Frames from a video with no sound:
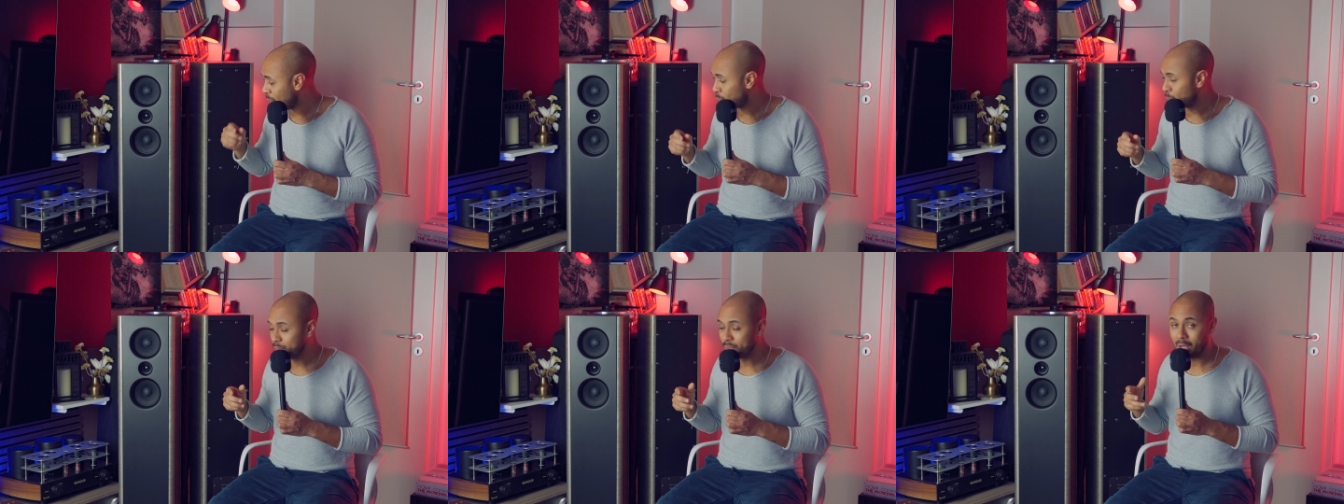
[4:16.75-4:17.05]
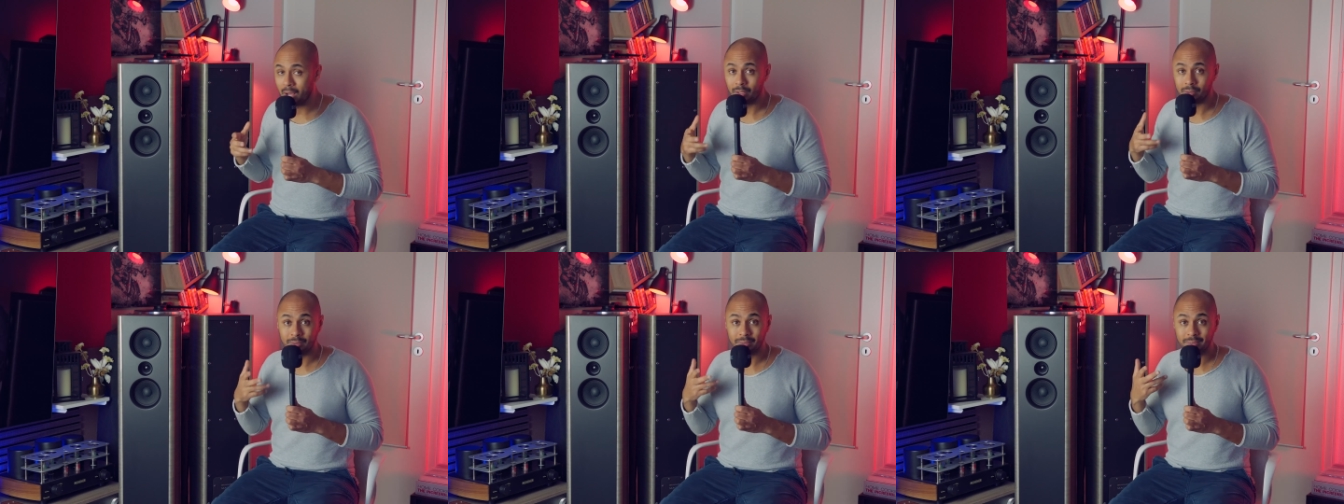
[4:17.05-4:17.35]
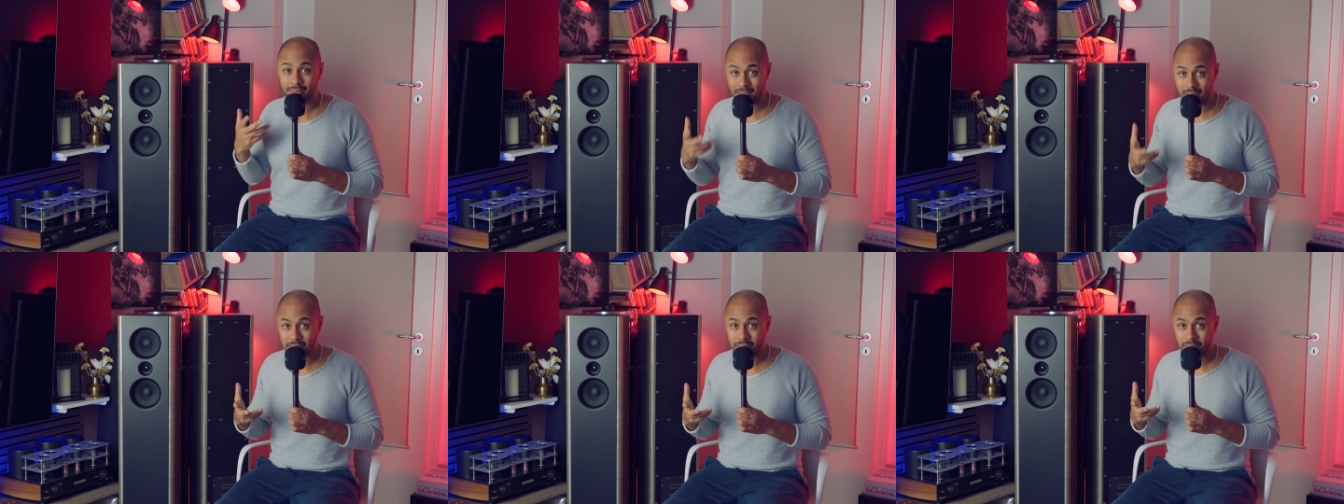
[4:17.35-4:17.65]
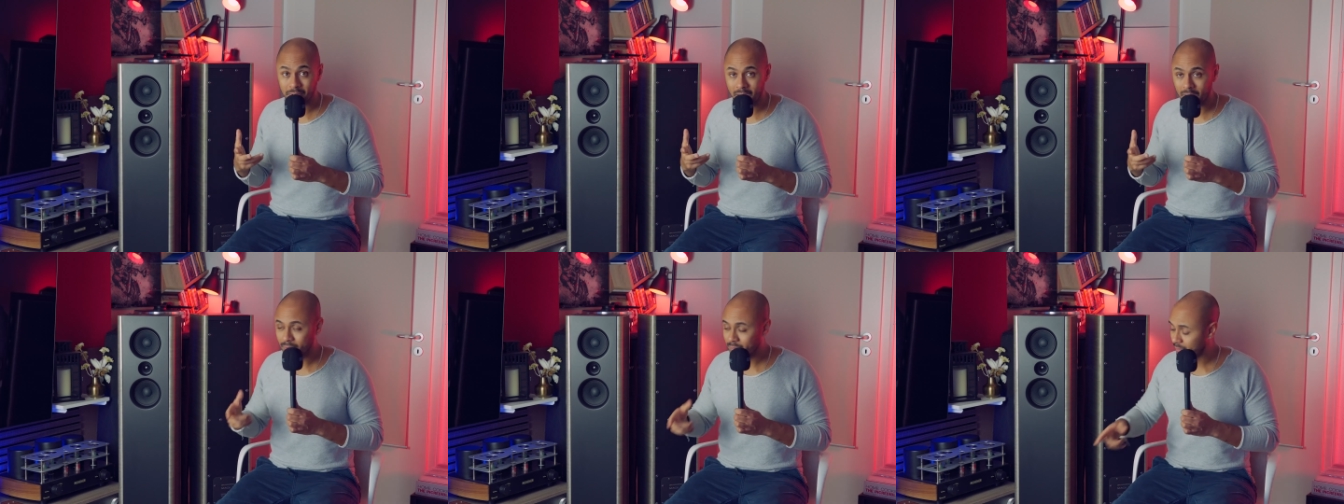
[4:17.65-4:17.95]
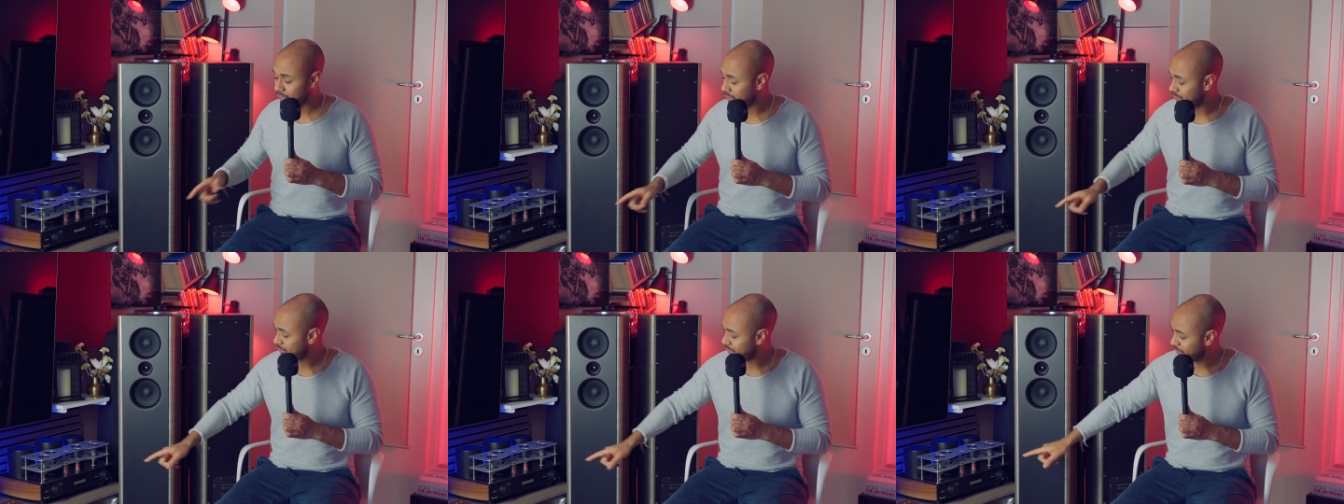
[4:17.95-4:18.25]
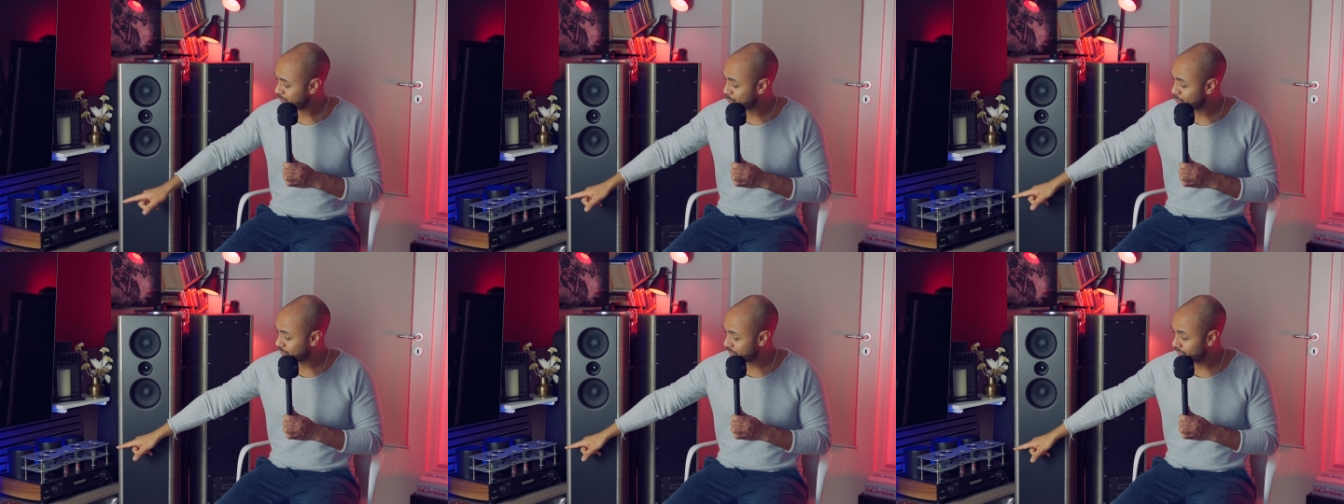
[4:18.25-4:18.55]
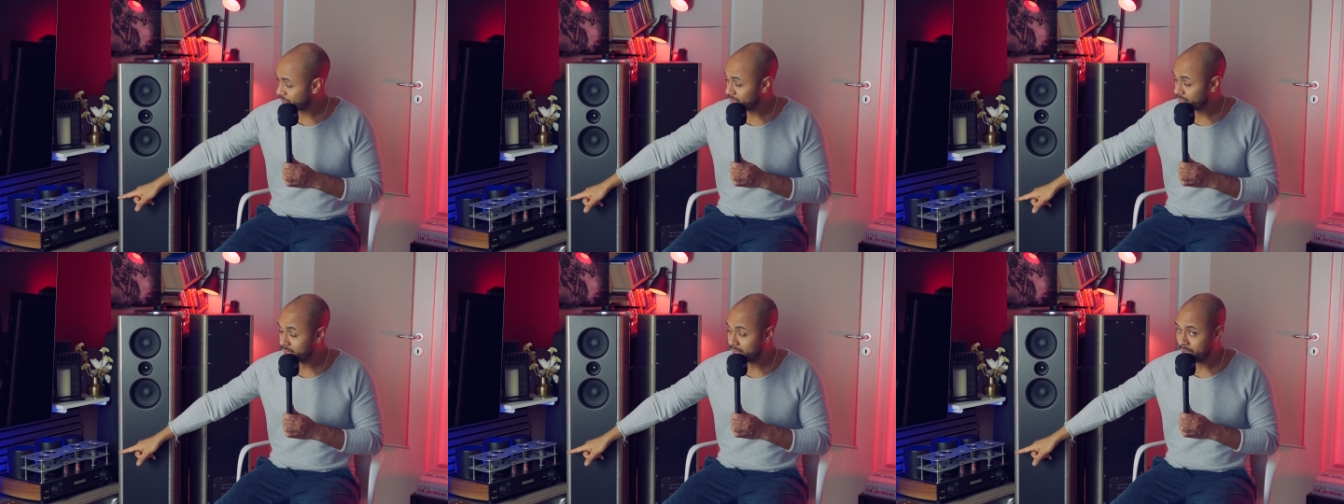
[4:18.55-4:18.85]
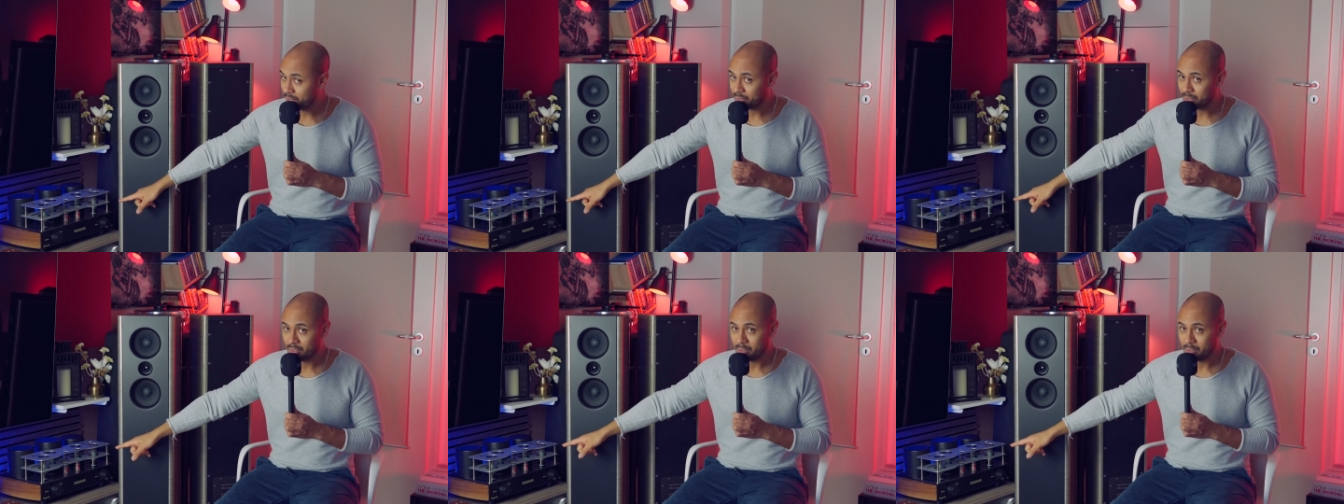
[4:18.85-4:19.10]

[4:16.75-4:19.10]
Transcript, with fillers: with a 10 watt, you see there,